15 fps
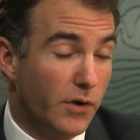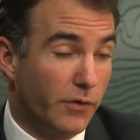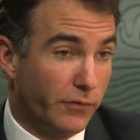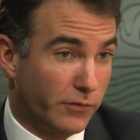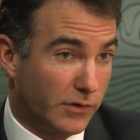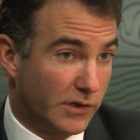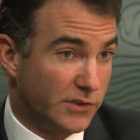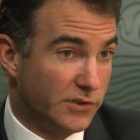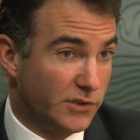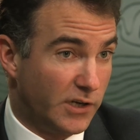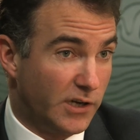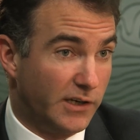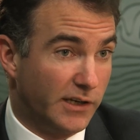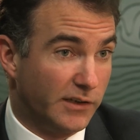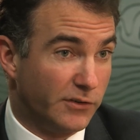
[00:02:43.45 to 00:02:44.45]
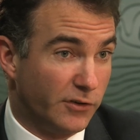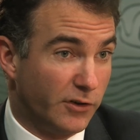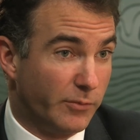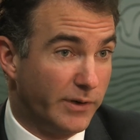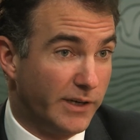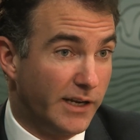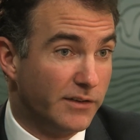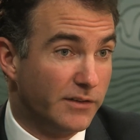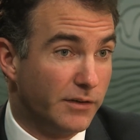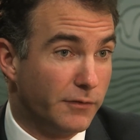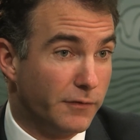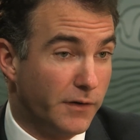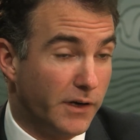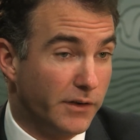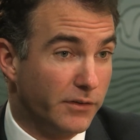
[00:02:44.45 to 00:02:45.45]
for our sterling denominated
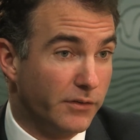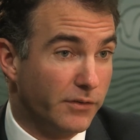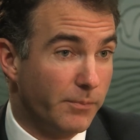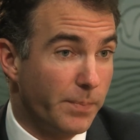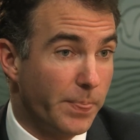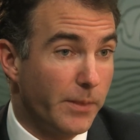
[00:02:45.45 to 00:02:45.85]
funds.